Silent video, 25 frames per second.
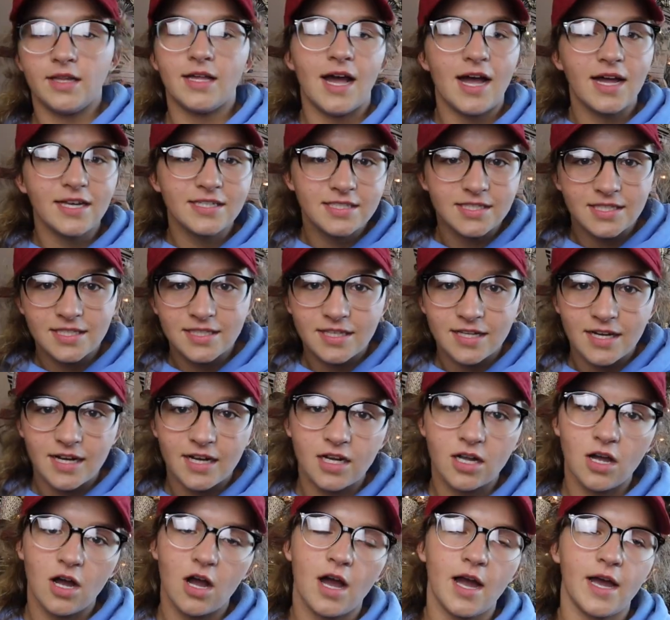last thing that
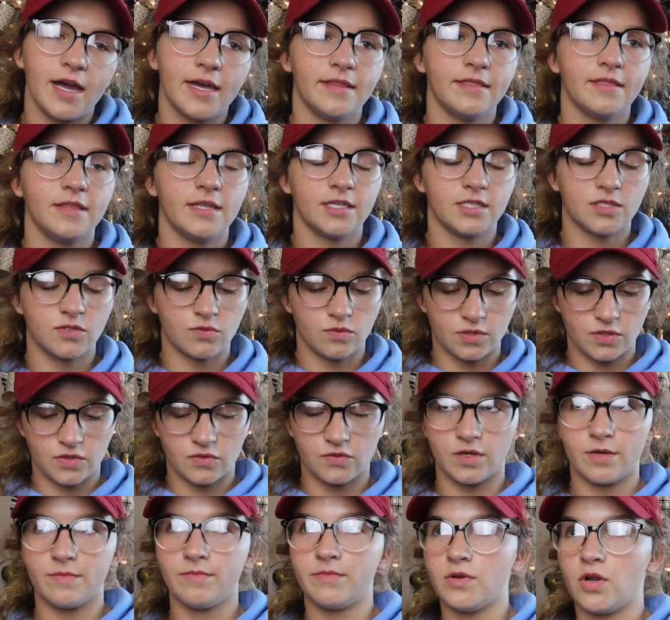I got, and this was
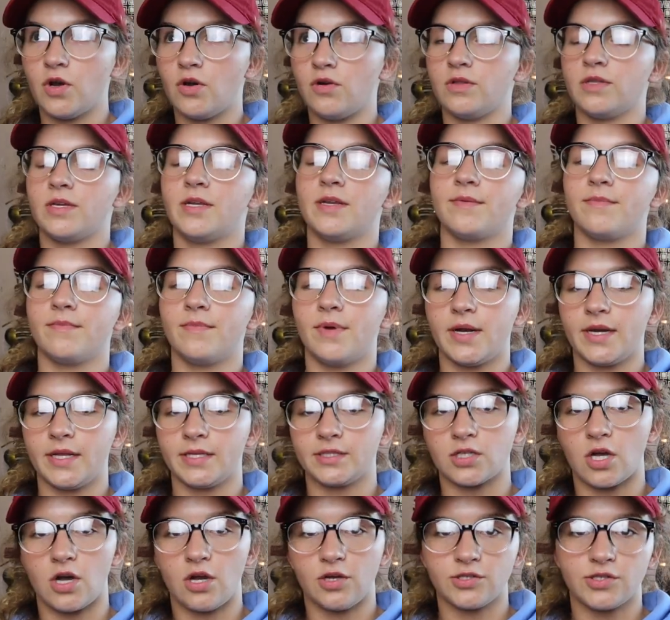from Nolan, but
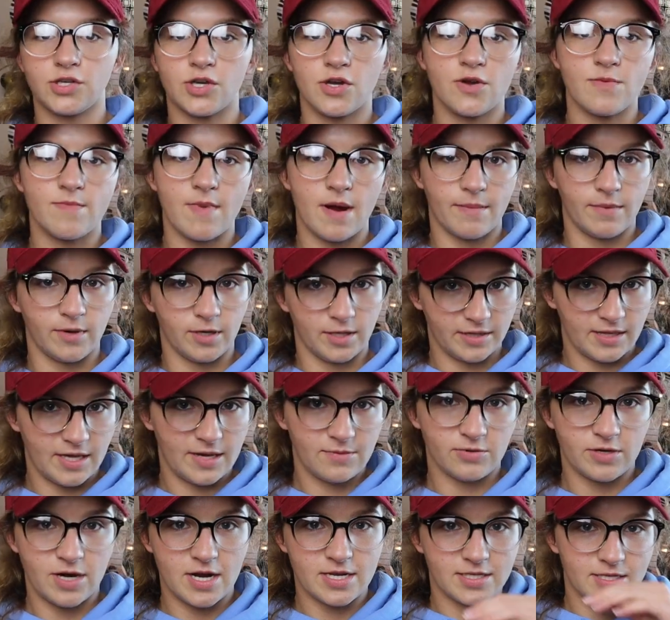it's also my birthday
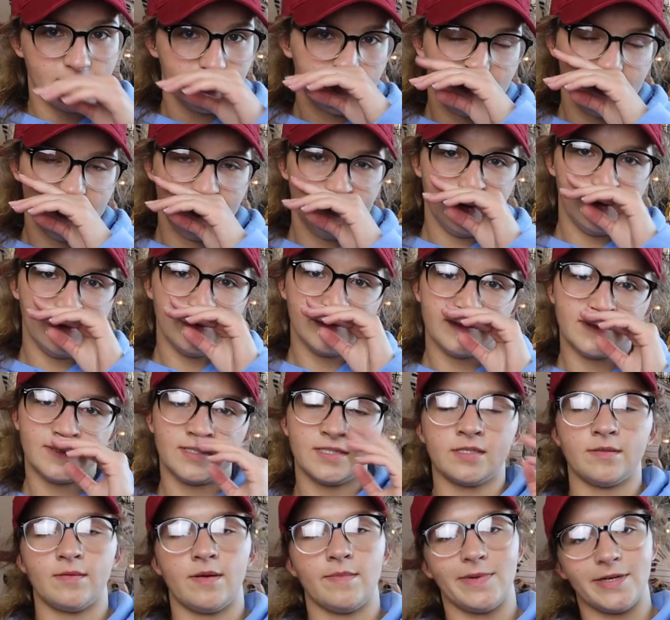present too,
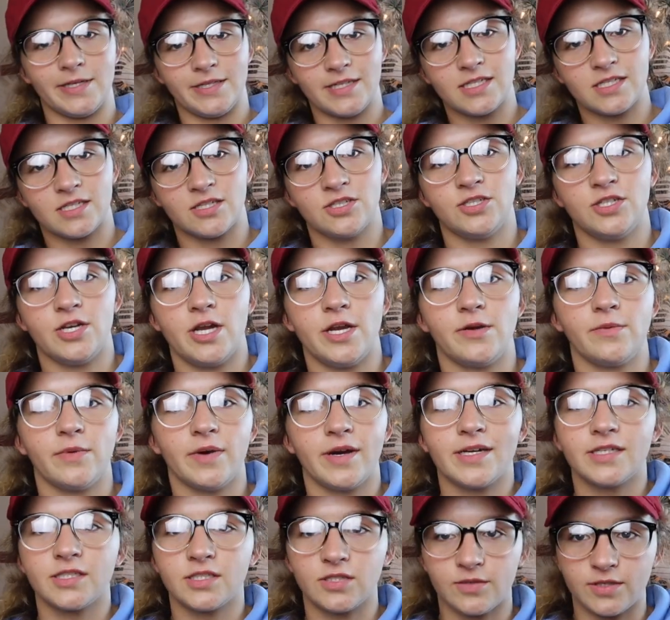because my birthday's in
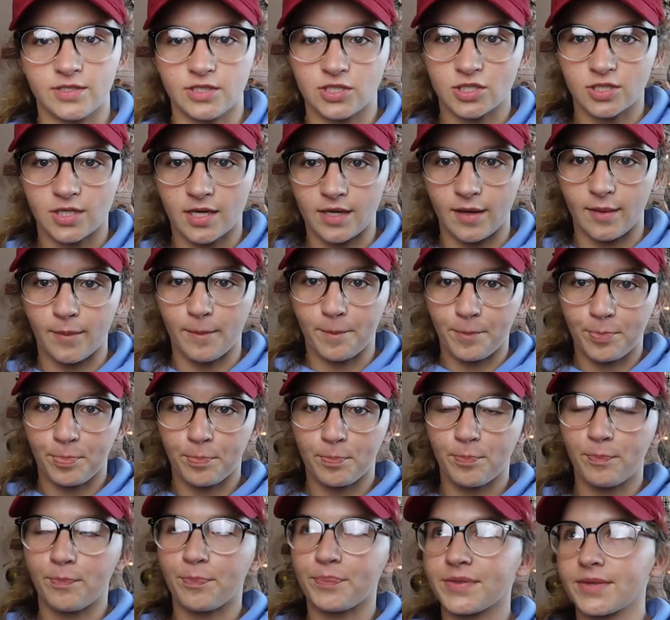January, so he just kind of
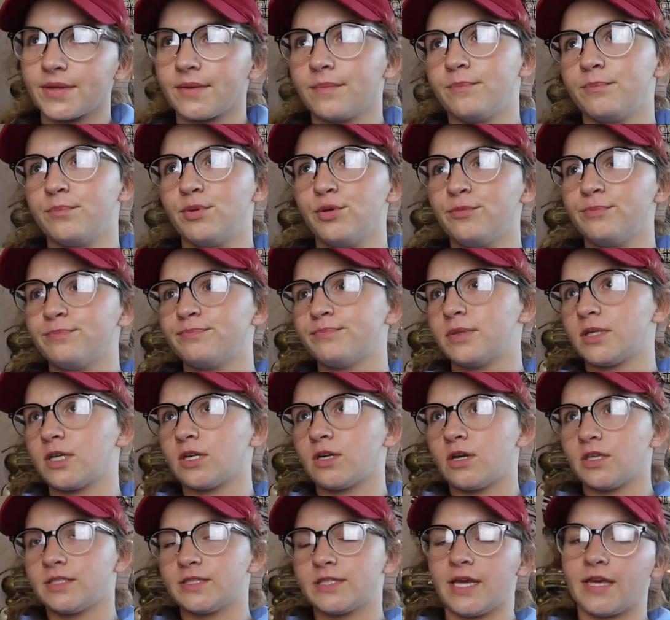boop, put
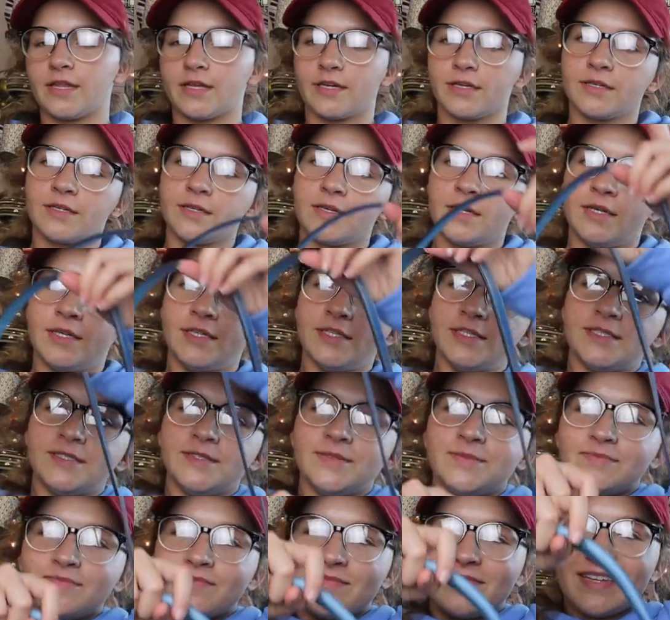it all together.
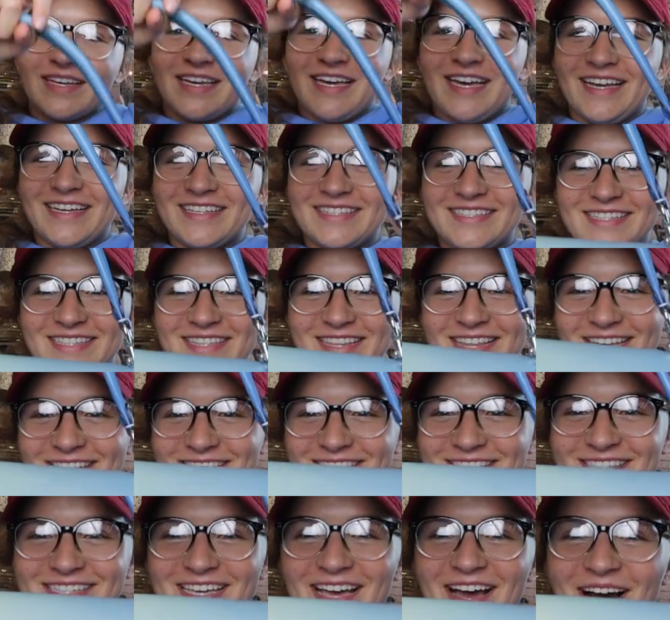It's
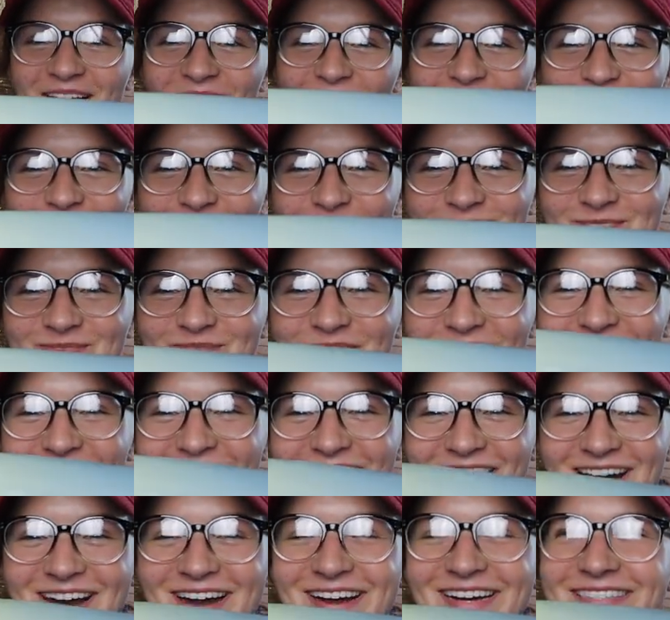this coach
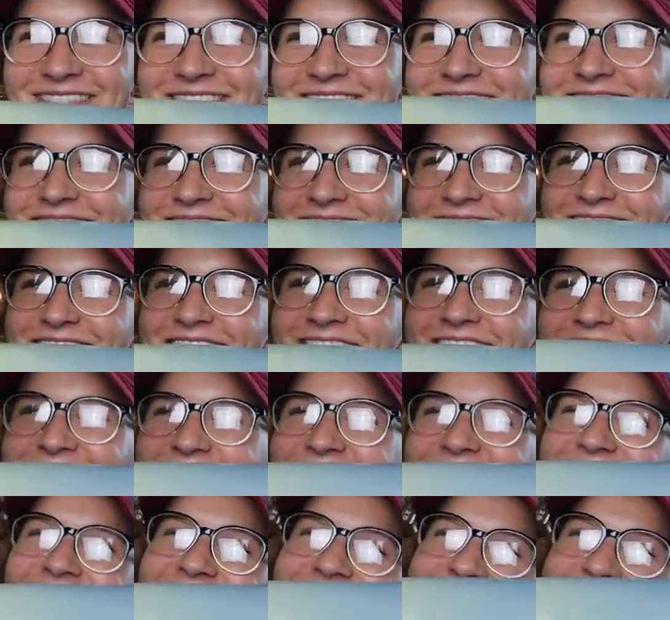purse.